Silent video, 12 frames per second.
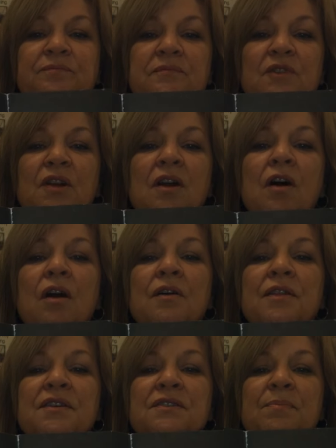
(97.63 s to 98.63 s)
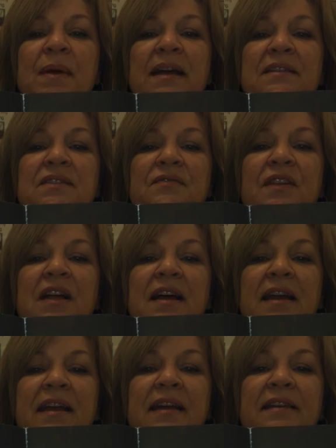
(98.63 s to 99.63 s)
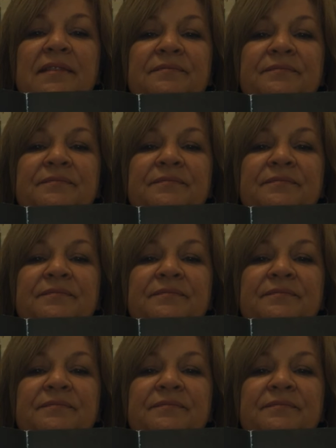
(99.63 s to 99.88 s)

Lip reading: Look at all those bats flying.